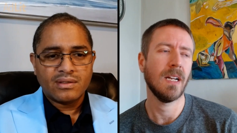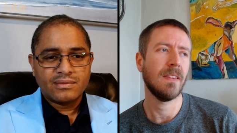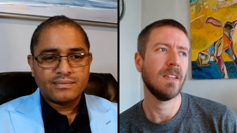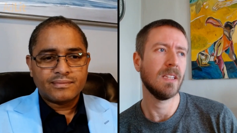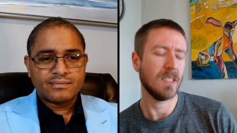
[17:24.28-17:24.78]
Speaker 1: I
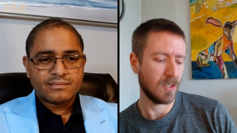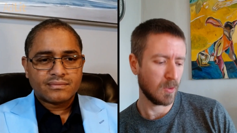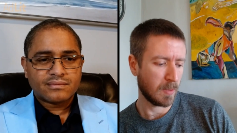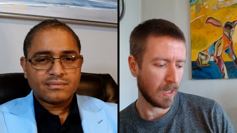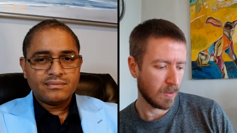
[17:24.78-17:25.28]
think that's so
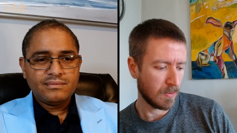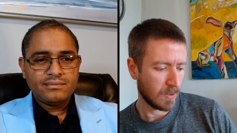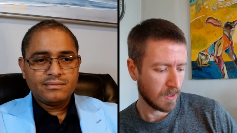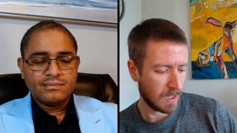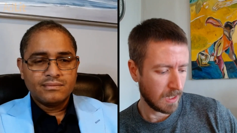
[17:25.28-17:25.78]

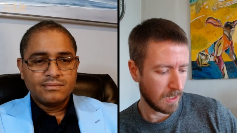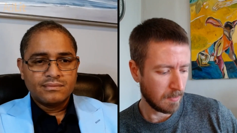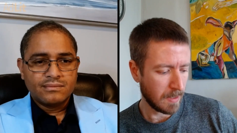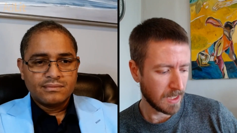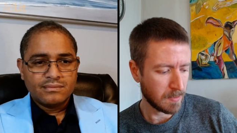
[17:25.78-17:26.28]
powerful. And it
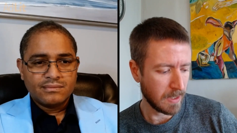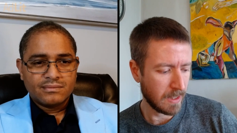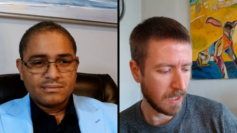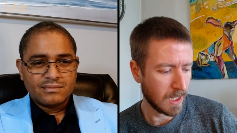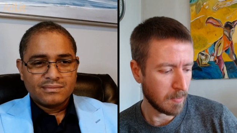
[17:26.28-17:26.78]
makes me
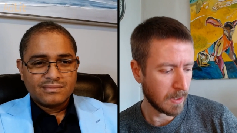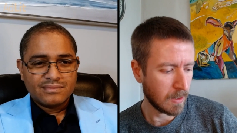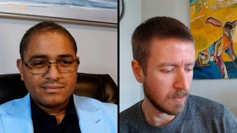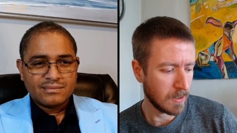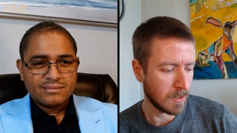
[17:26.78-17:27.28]
think
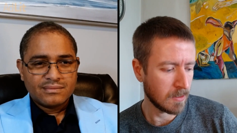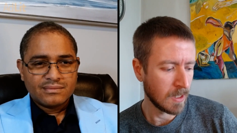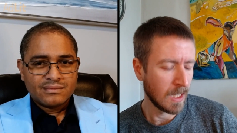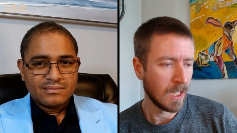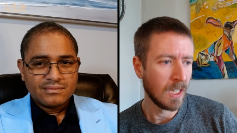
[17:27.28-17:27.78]
about, you know,
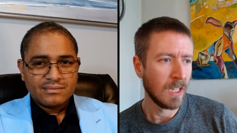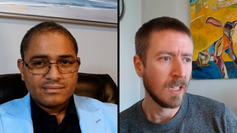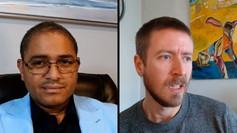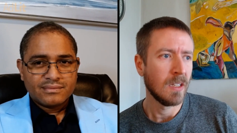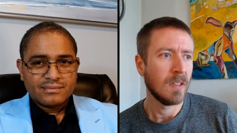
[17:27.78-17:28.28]

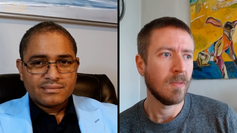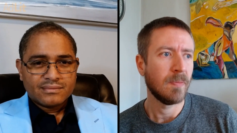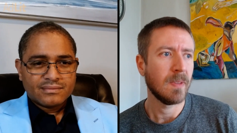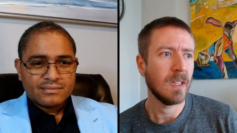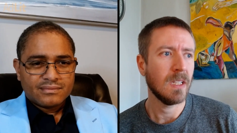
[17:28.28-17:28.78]

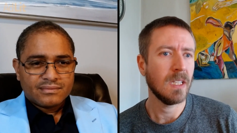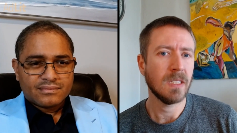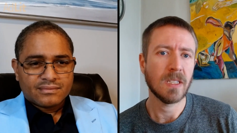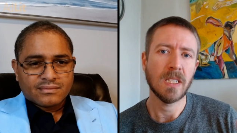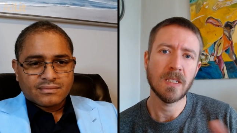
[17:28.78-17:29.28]

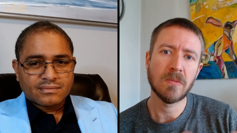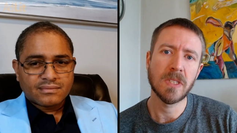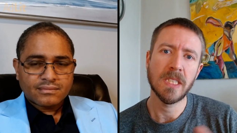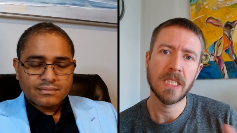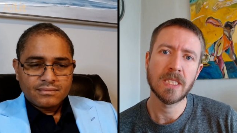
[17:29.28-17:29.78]
it it
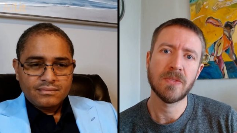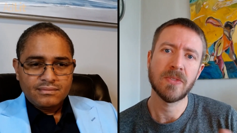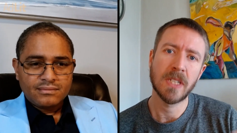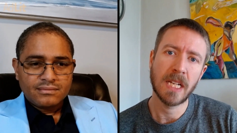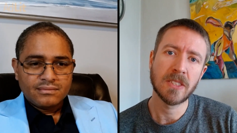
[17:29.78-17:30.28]
really is for
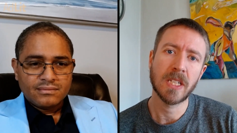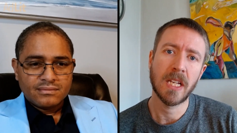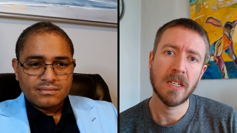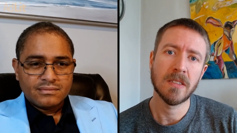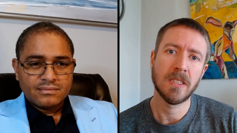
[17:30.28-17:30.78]
an
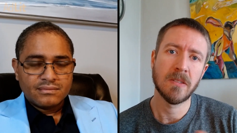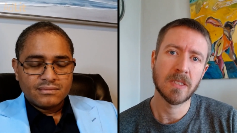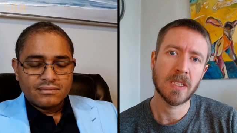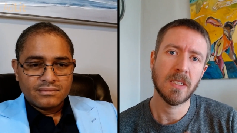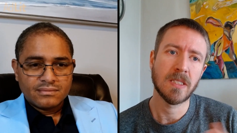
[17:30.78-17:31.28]
educator you know it's
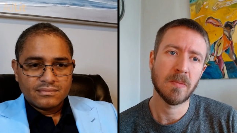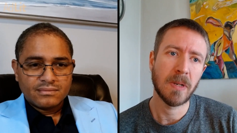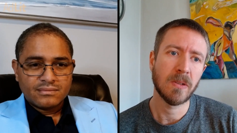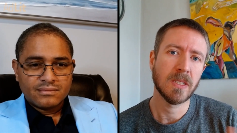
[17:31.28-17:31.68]
it's about